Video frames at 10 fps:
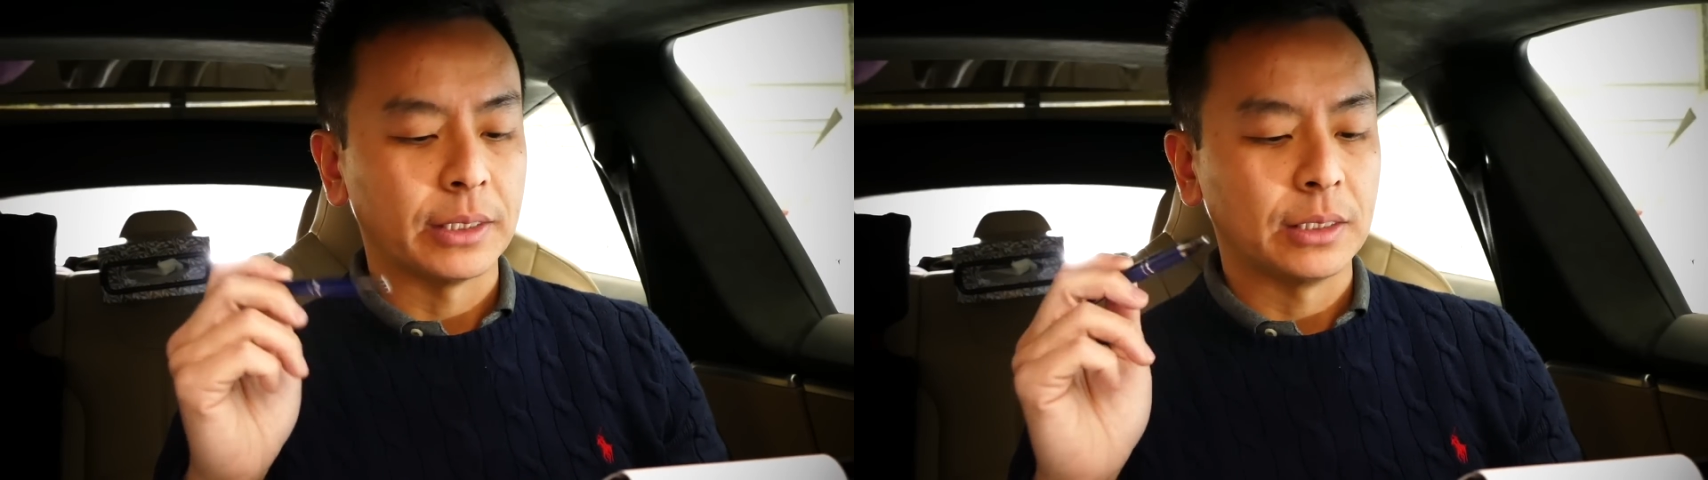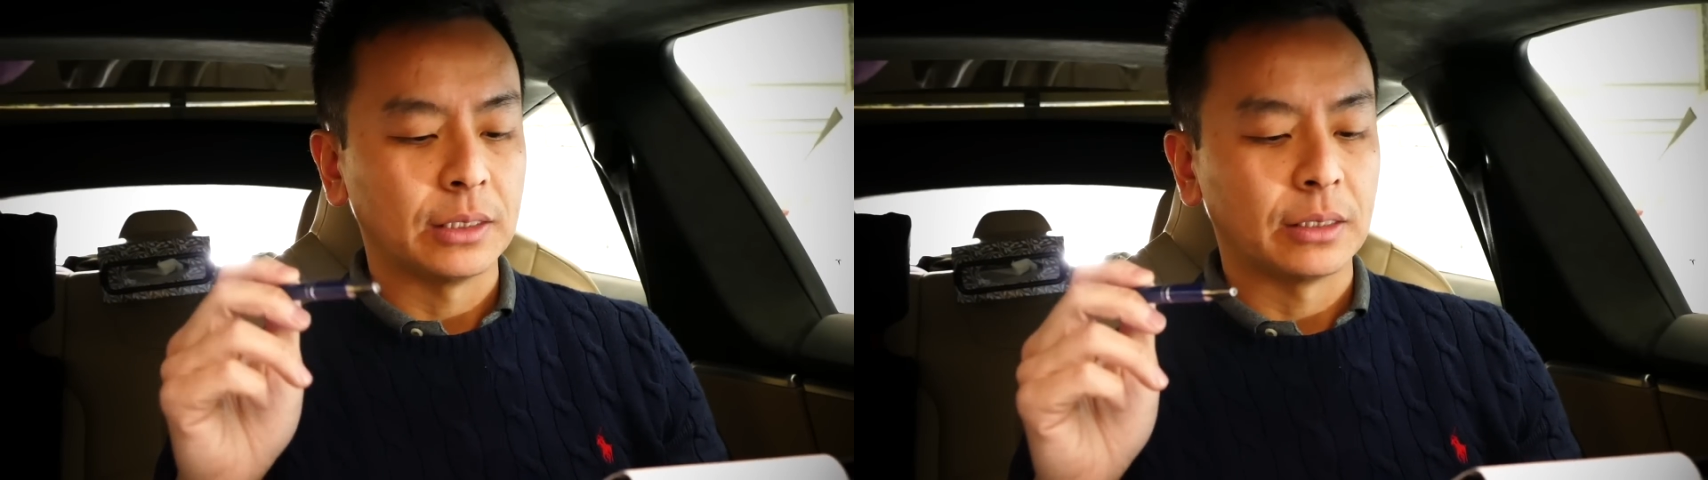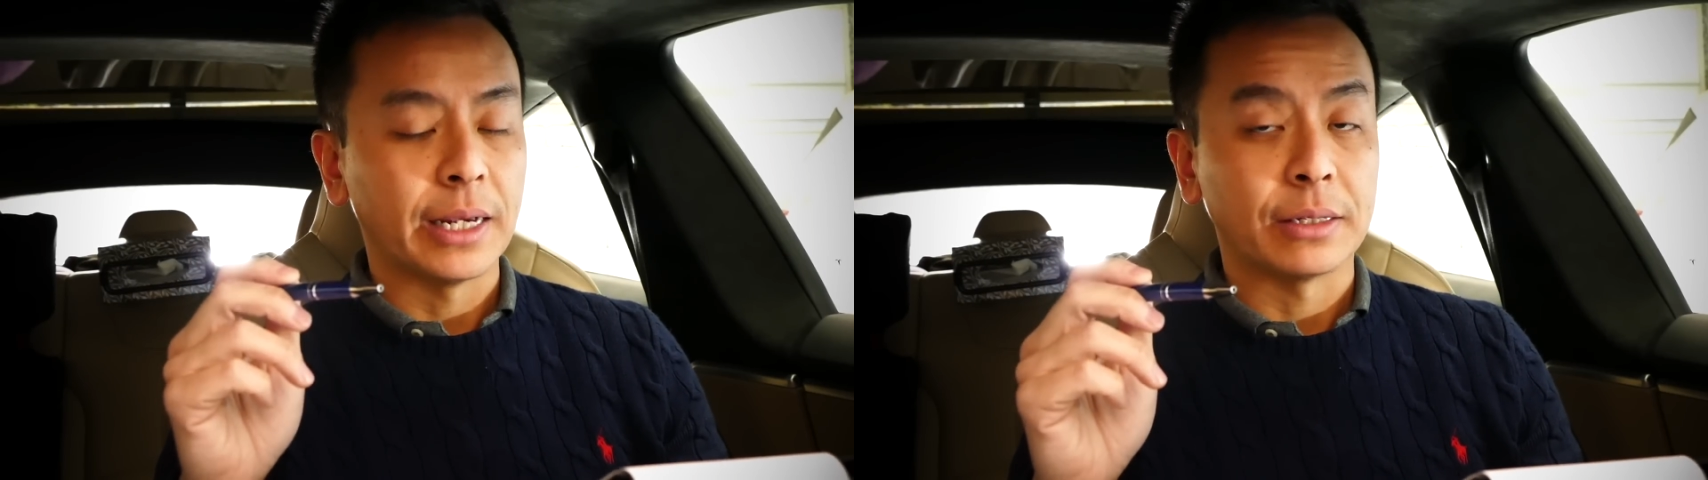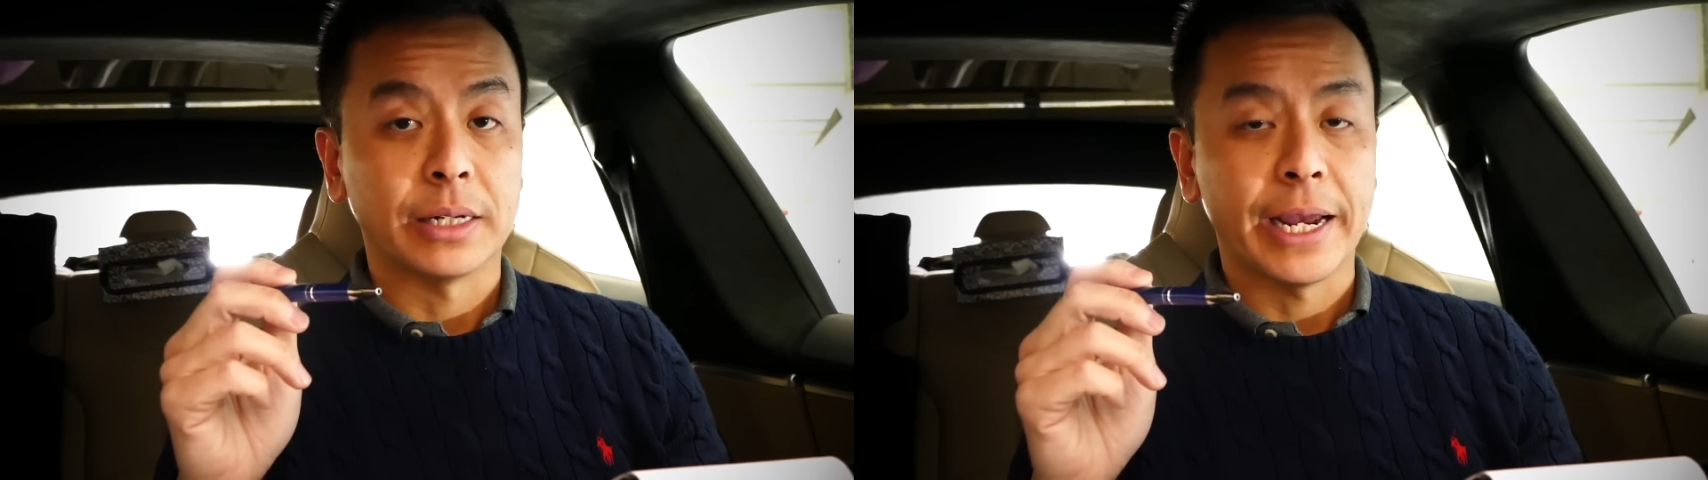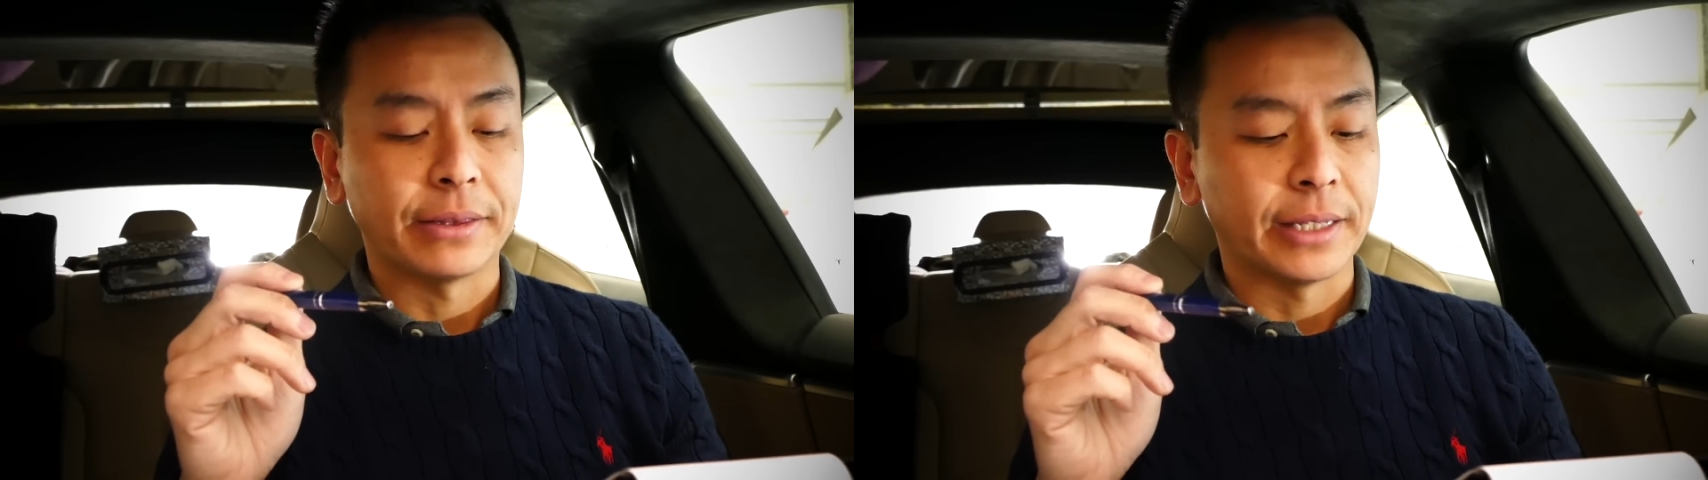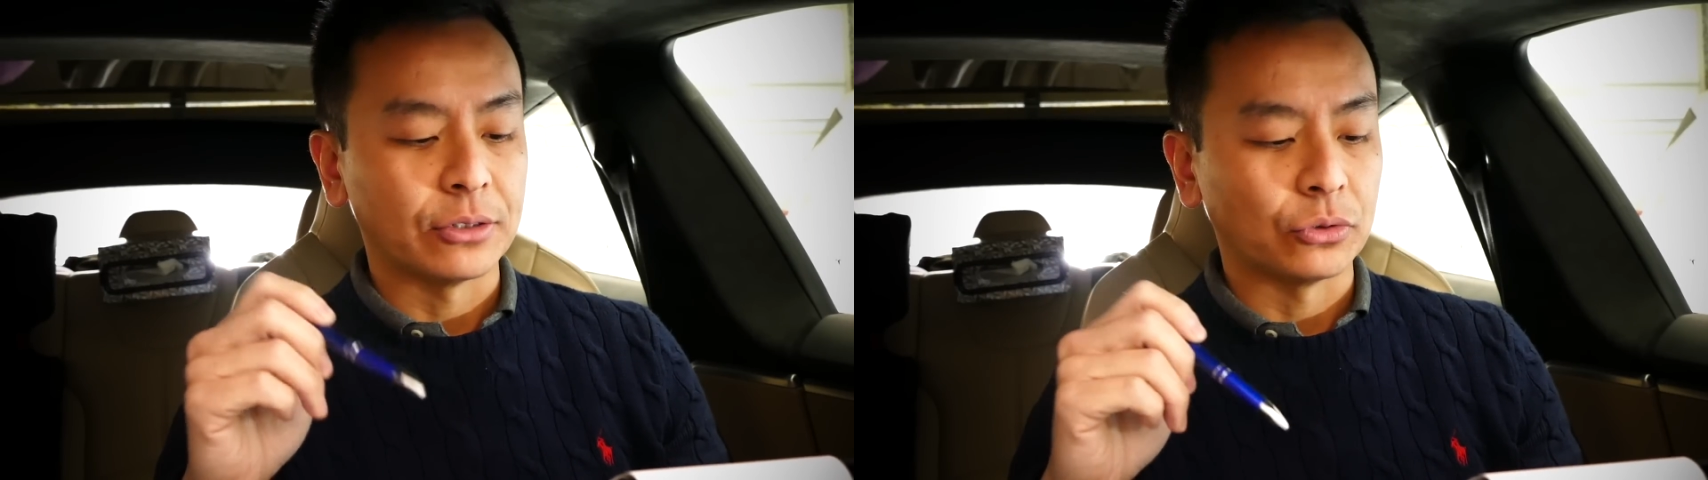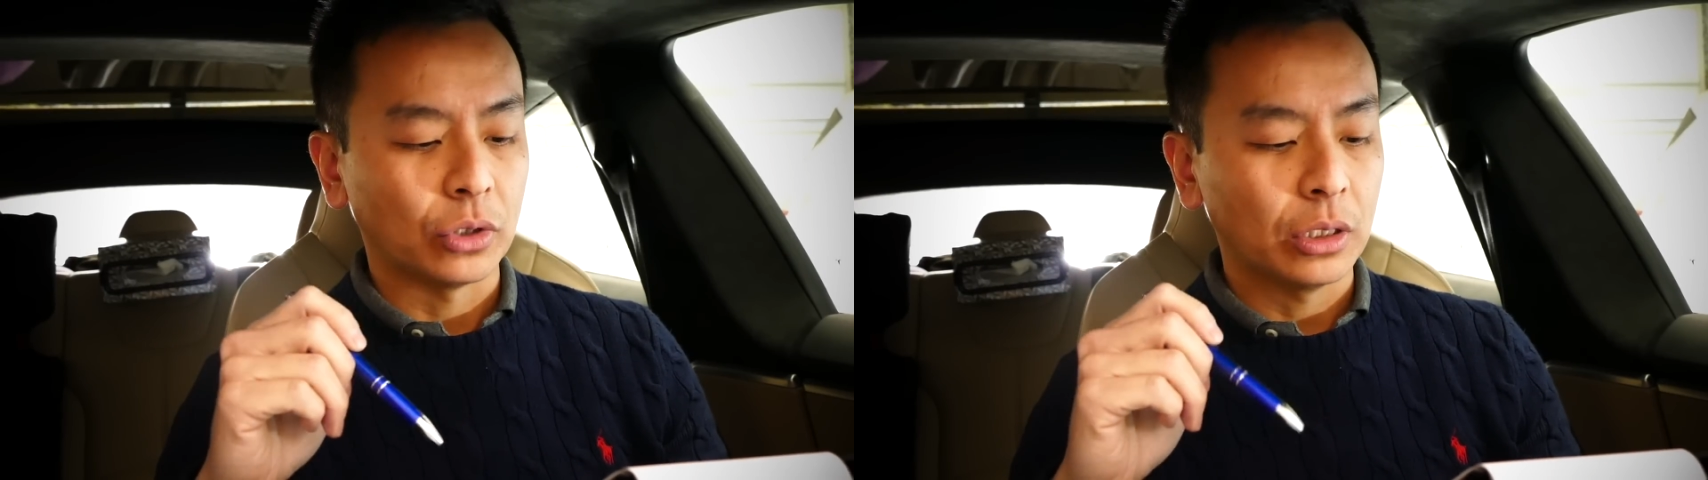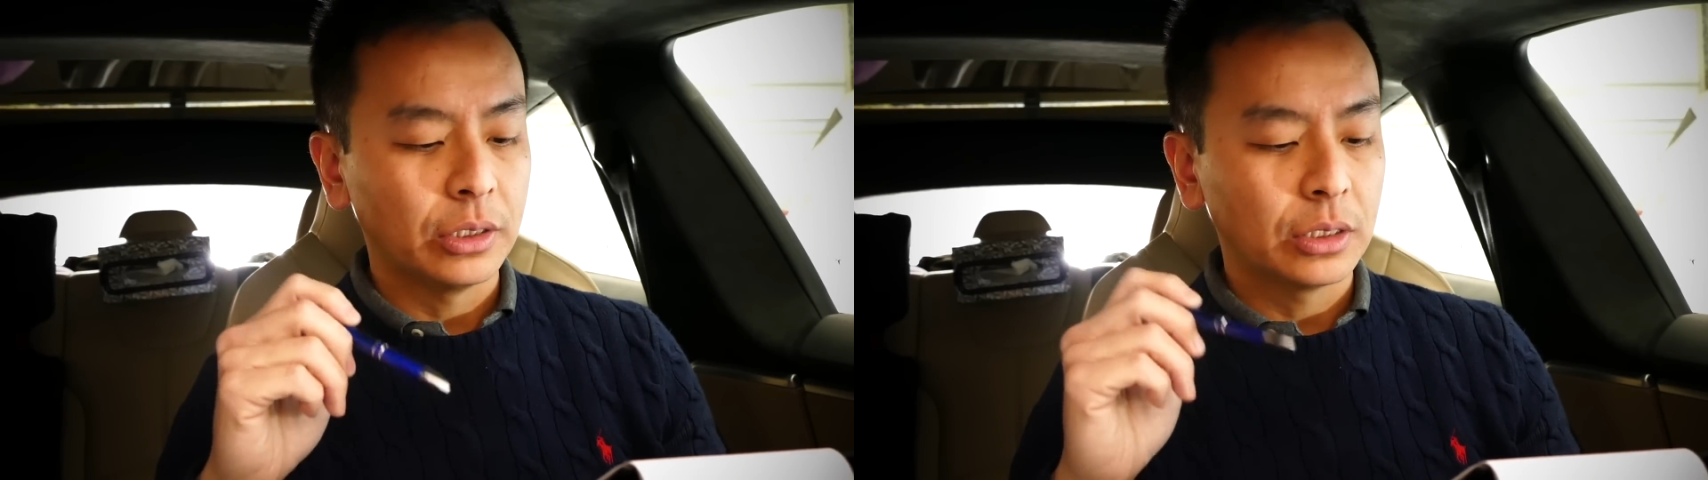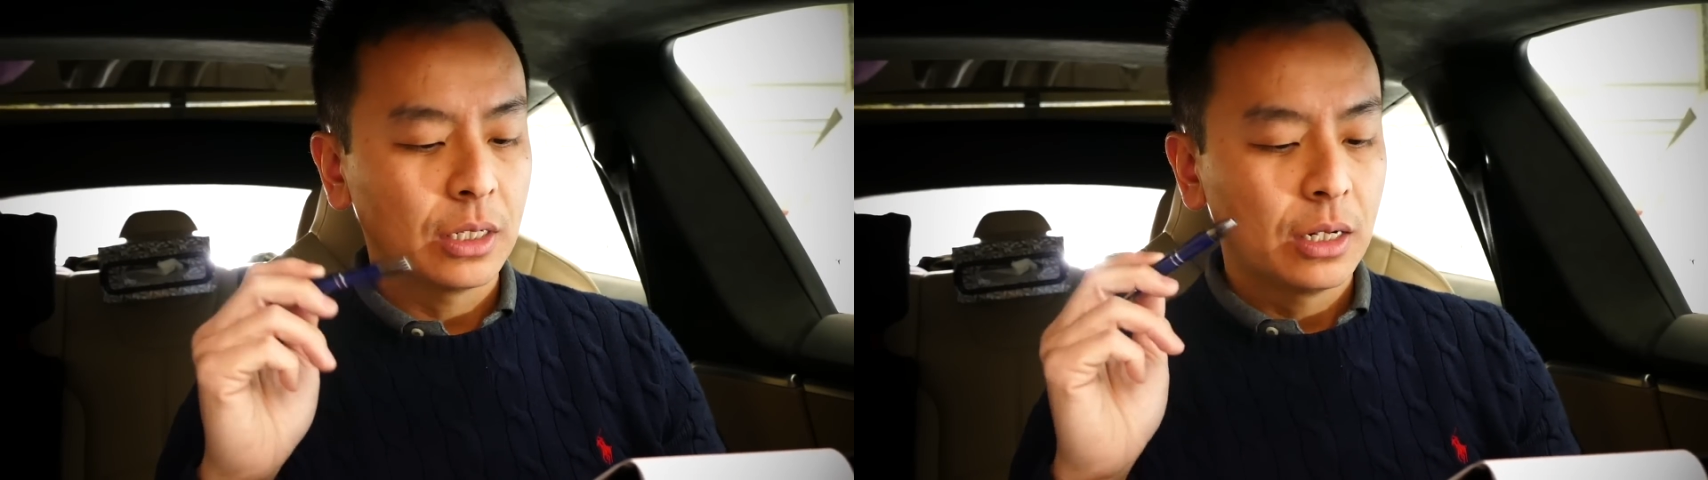$6,000 to $8,000.